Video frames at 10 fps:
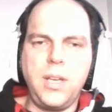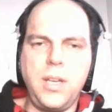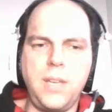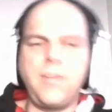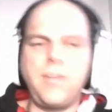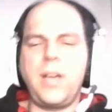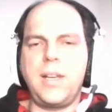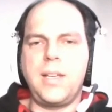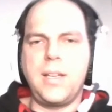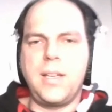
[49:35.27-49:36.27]
invalid
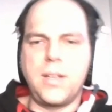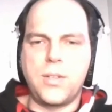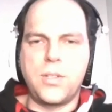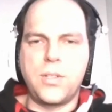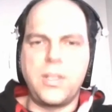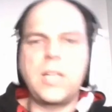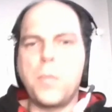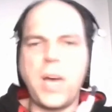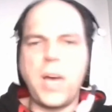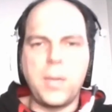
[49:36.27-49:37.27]
or so
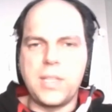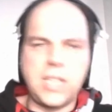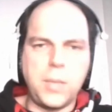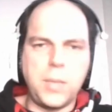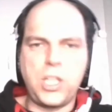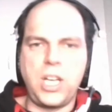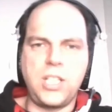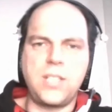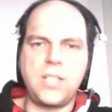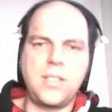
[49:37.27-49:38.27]
incompatible schema
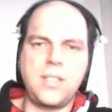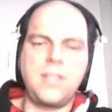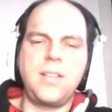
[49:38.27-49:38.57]
changes and,